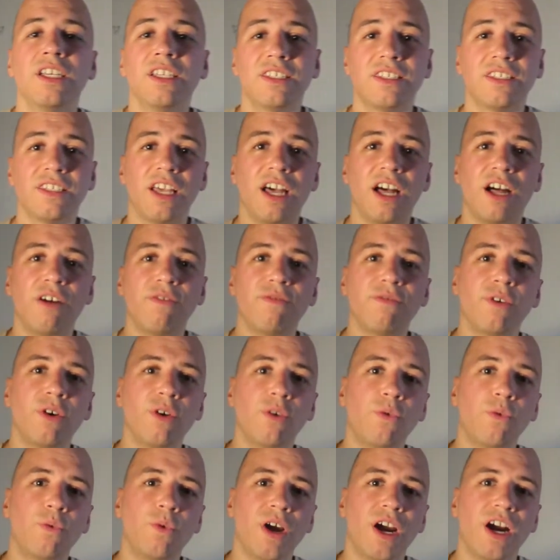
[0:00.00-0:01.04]
self
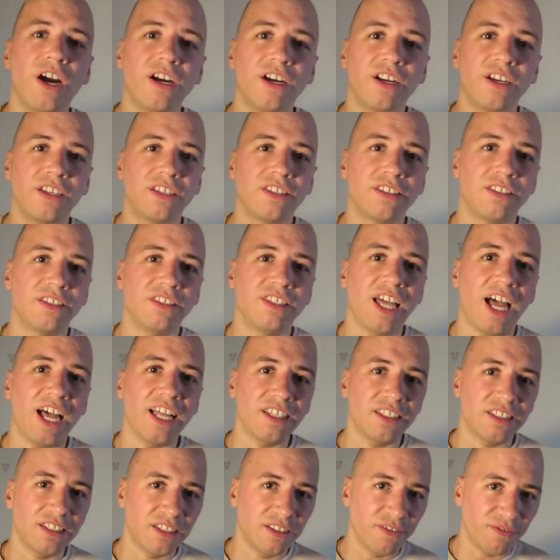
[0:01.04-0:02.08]
awareness.
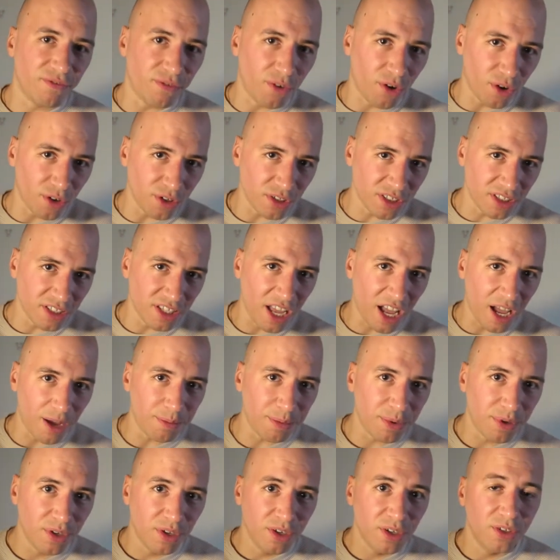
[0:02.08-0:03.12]
That's the first
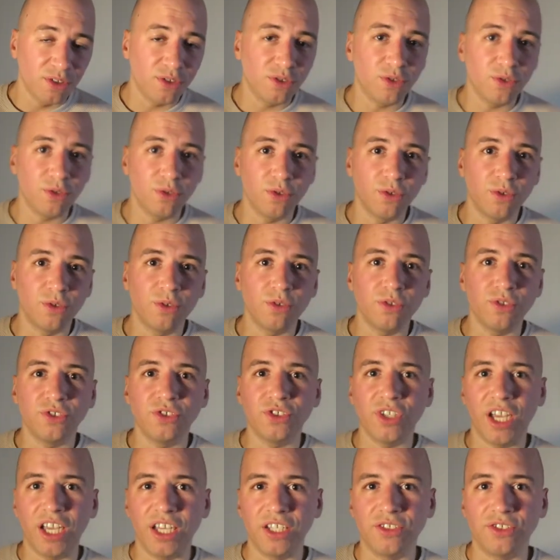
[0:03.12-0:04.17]
step to
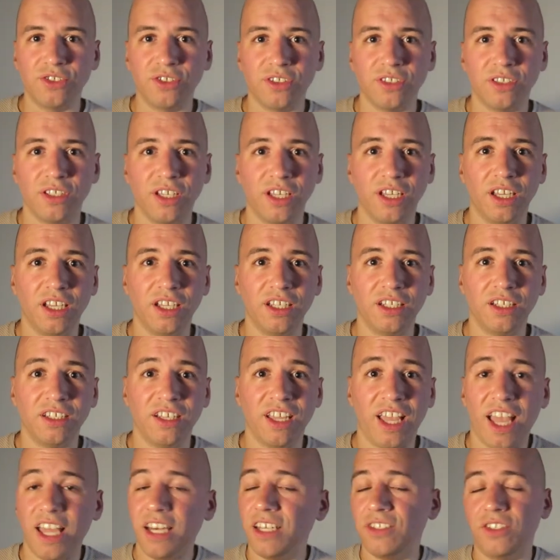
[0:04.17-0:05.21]
change
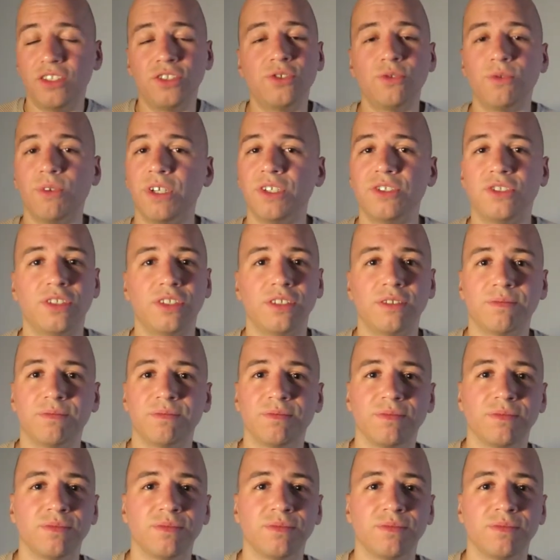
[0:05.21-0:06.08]
in any situation.